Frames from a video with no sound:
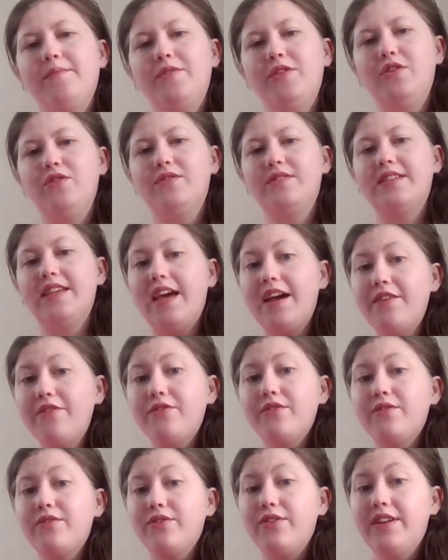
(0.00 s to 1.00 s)
use
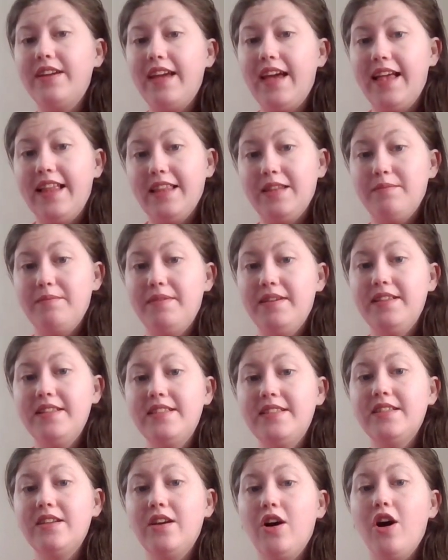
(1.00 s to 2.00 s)
every
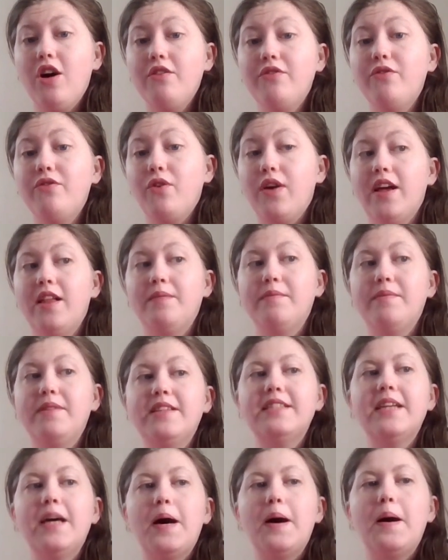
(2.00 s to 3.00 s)
element, all 4
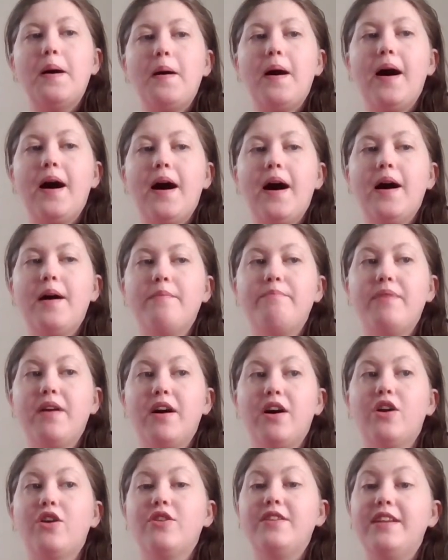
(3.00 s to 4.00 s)
elements,
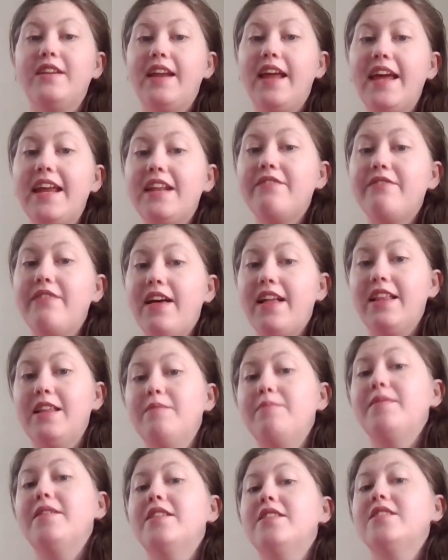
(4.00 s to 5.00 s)
but her native
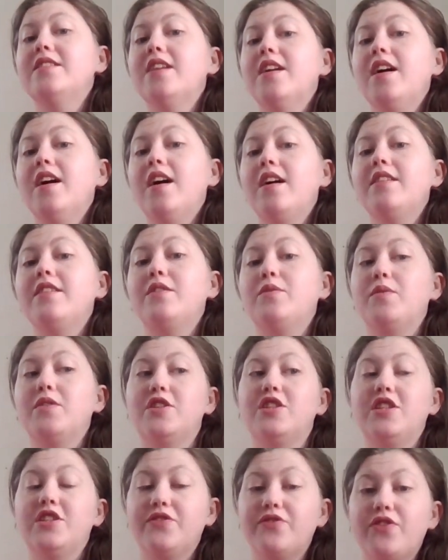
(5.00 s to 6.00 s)
element, the one
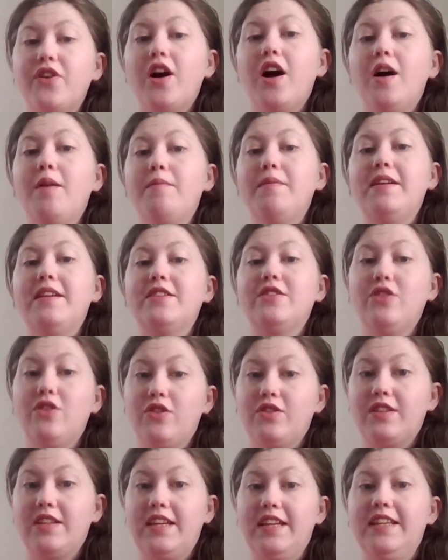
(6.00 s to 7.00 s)
she's from, is
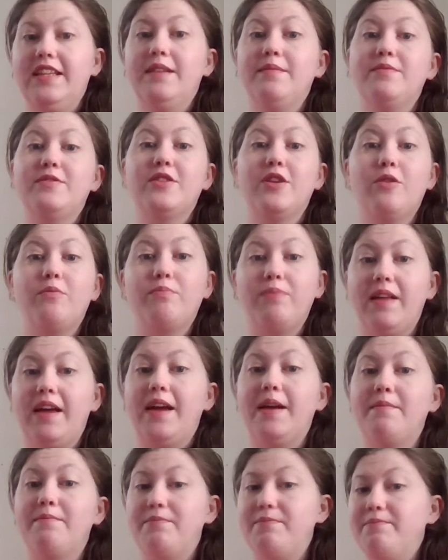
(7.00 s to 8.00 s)
Earth Kingdom, so
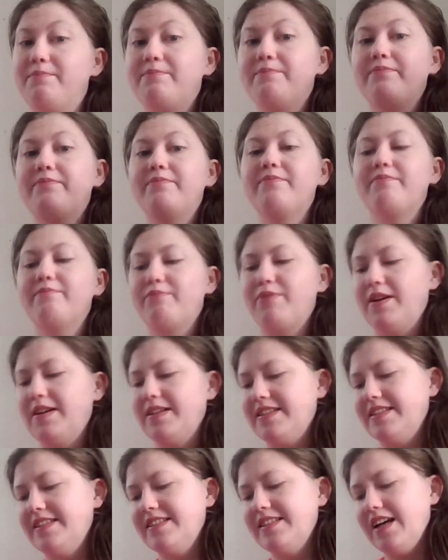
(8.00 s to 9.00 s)
Plant,
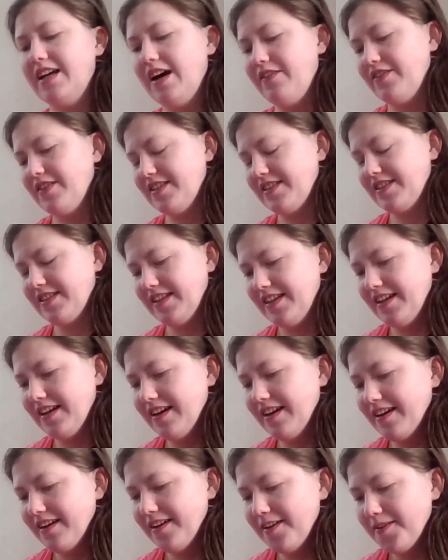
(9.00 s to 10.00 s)
Presence, obviously.
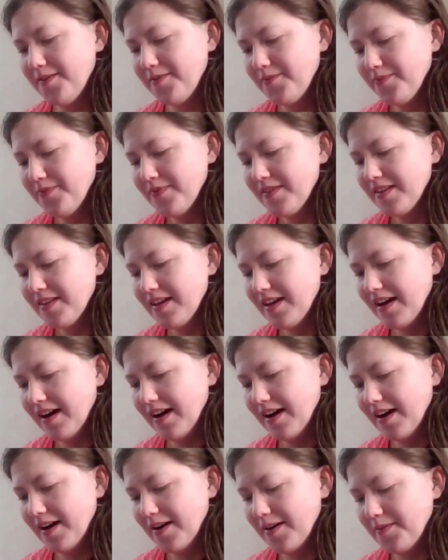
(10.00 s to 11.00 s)

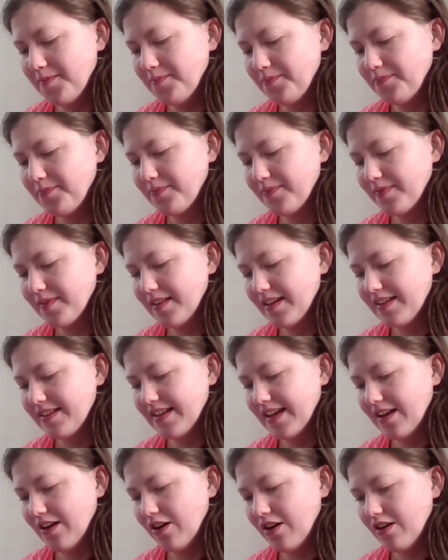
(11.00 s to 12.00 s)
is
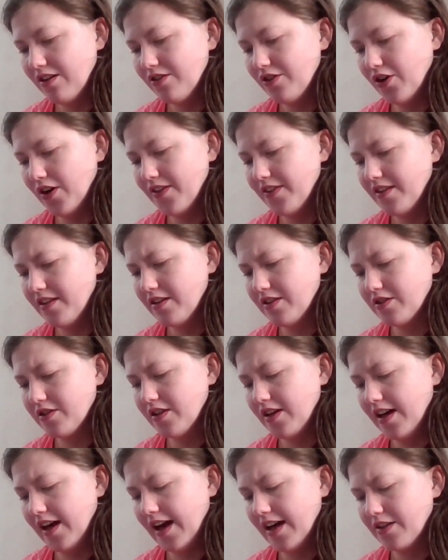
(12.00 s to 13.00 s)
that all? No, I think it
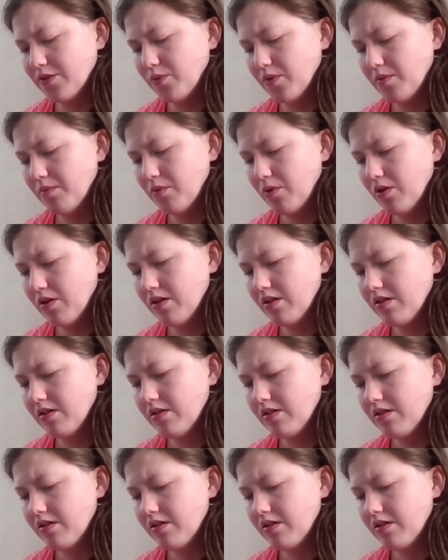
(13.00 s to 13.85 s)
has one more.